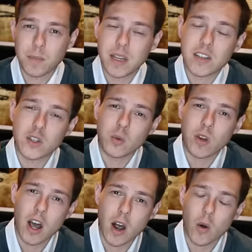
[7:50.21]
because you
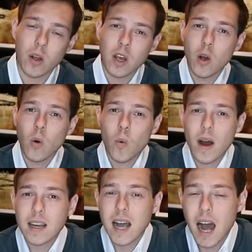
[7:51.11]
know
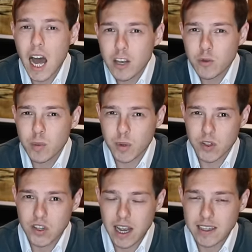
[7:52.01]
one hundred
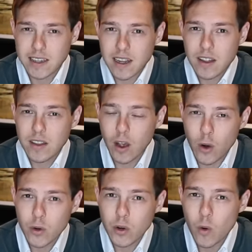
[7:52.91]
percent the
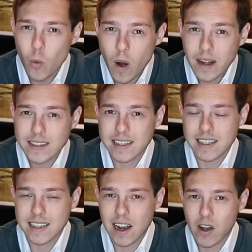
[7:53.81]
owner wants to
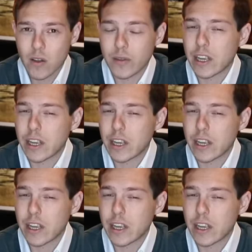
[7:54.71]
sell,